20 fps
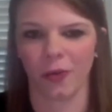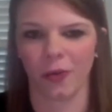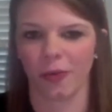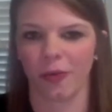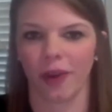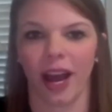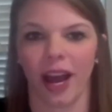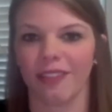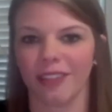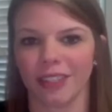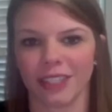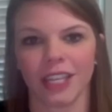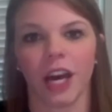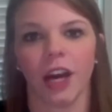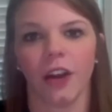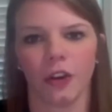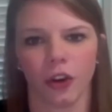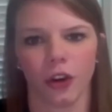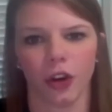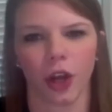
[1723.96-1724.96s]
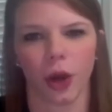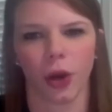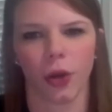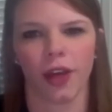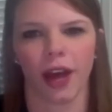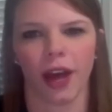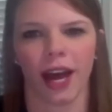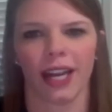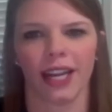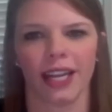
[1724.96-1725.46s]
having to undergo
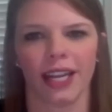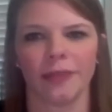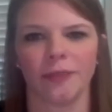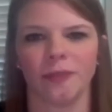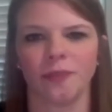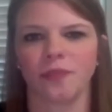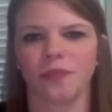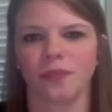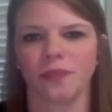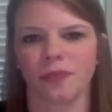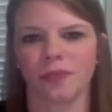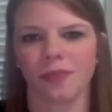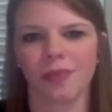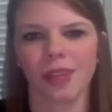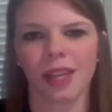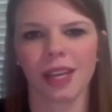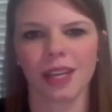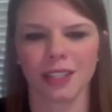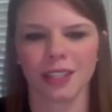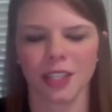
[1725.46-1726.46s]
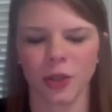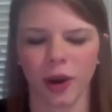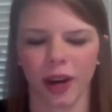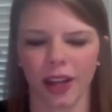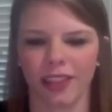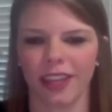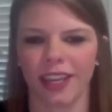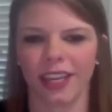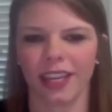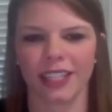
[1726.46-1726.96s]
that. And so
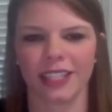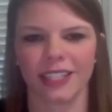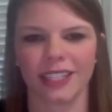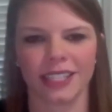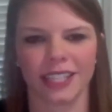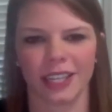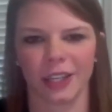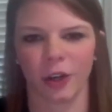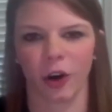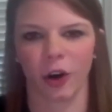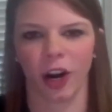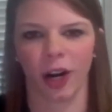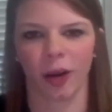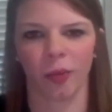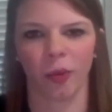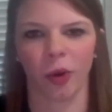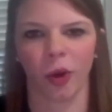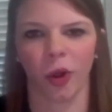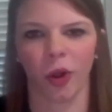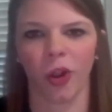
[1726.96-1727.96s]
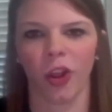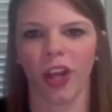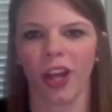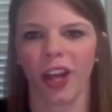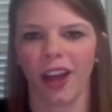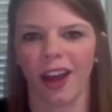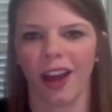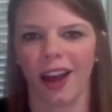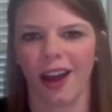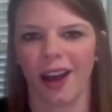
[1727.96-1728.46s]
I think it's incredible.
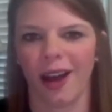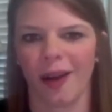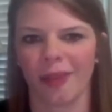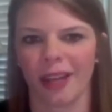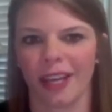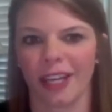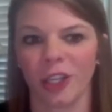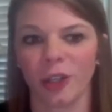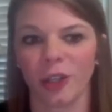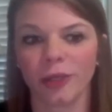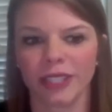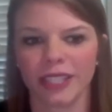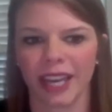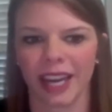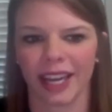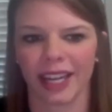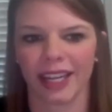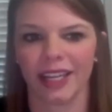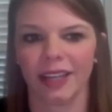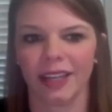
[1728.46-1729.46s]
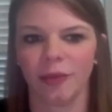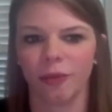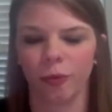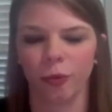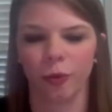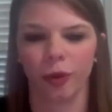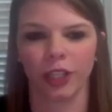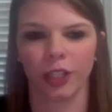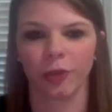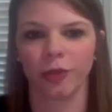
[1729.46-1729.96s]
Like you said,
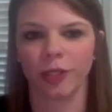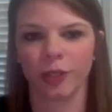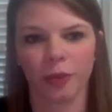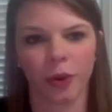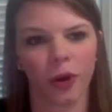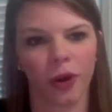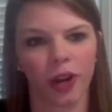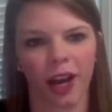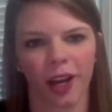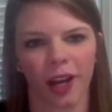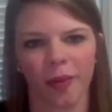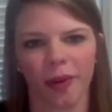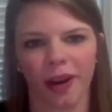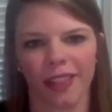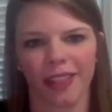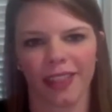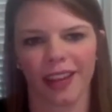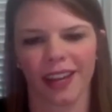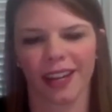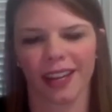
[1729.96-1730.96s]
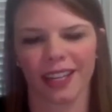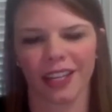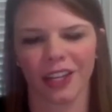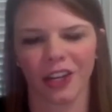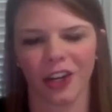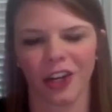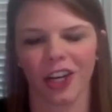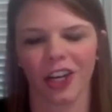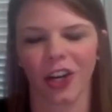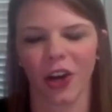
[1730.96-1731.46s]
when you spoke out about that a
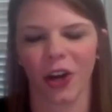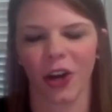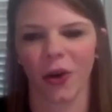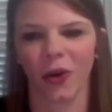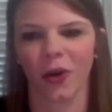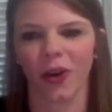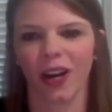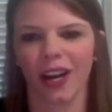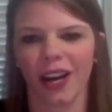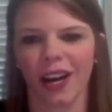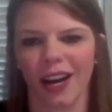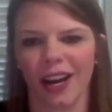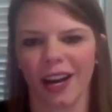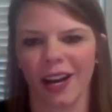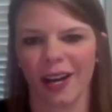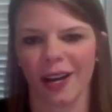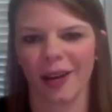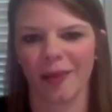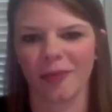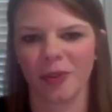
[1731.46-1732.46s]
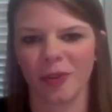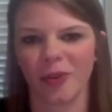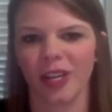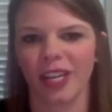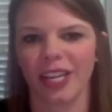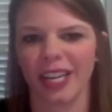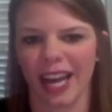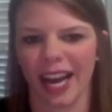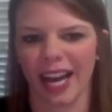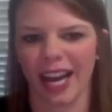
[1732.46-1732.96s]
year ago, you
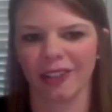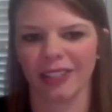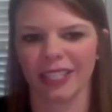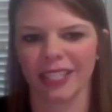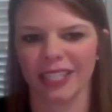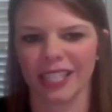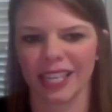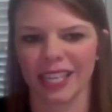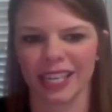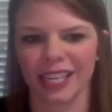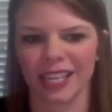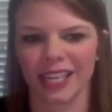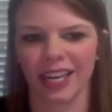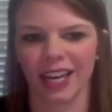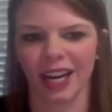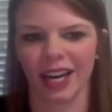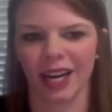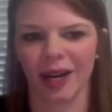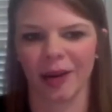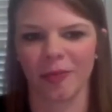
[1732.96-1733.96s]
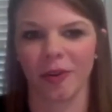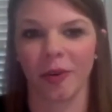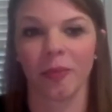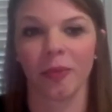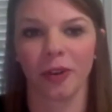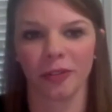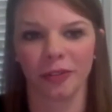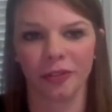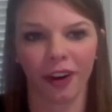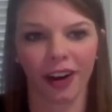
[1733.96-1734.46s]
can now see from
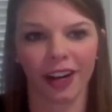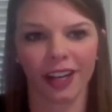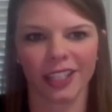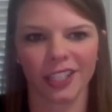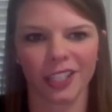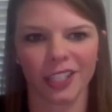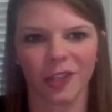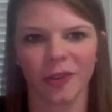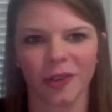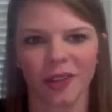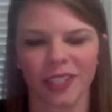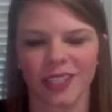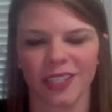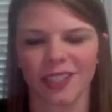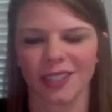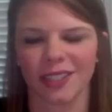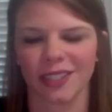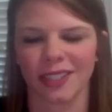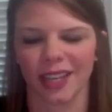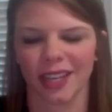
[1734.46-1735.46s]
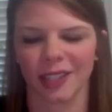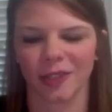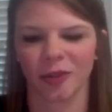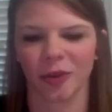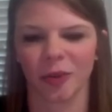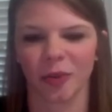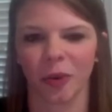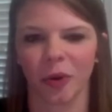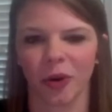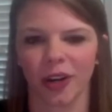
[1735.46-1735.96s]
your friend who has
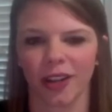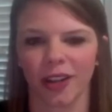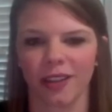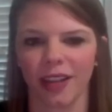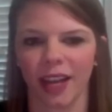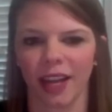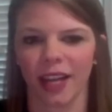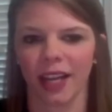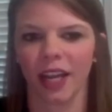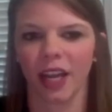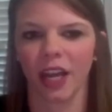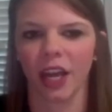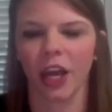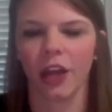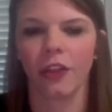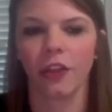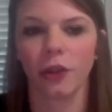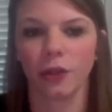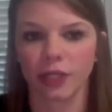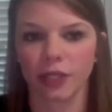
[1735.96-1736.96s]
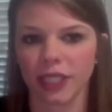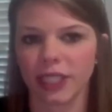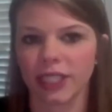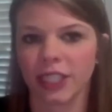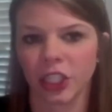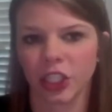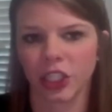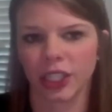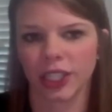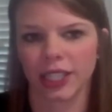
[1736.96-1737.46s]
reported that those
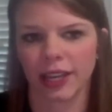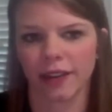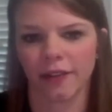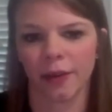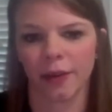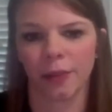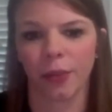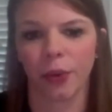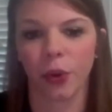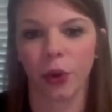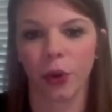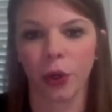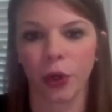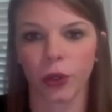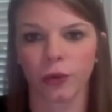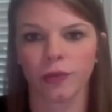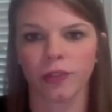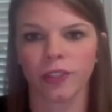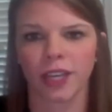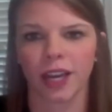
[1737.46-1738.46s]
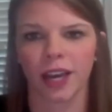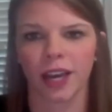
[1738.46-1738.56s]
conditions have improved